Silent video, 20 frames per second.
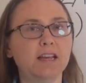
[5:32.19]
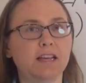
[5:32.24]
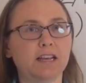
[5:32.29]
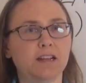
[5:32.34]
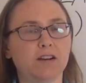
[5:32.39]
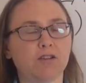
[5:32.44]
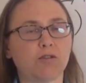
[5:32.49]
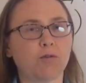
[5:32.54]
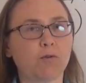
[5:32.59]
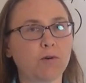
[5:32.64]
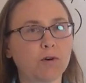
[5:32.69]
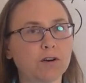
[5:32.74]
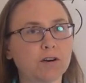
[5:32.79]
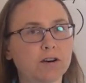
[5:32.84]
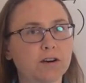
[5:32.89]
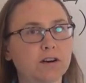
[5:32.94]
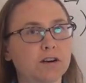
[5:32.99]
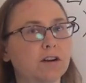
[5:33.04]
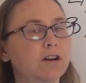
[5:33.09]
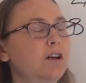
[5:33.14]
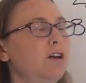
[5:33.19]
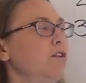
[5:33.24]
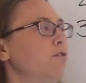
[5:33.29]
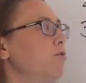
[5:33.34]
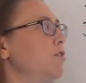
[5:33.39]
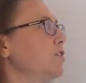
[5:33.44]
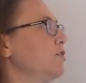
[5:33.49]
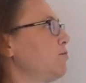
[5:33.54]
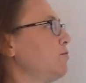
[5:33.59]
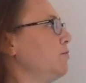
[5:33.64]
in a quarter,
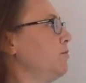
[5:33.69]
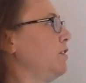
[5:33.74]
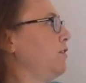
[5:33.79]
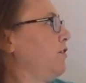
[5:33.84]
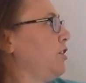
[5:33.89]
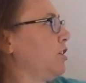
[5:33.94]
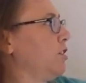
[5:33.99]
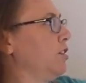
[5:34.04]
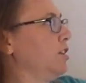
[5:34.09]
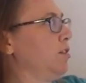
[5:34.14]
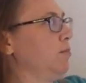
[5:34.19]
whereas if you're an